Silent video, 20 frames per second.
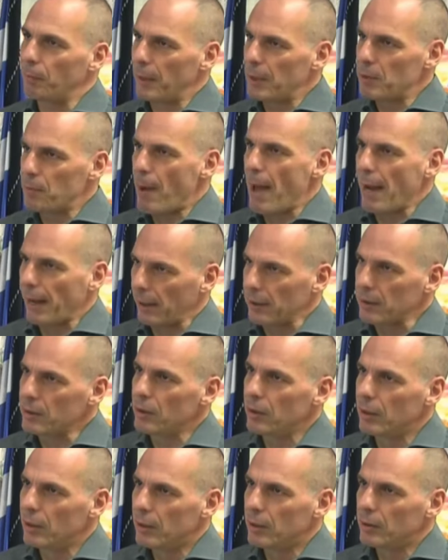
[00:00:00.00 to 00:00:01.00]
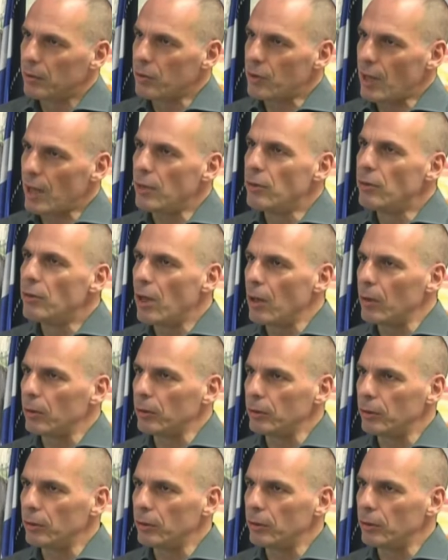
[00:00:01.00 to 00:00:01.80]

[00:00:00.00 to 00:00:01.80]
Please back us to say no,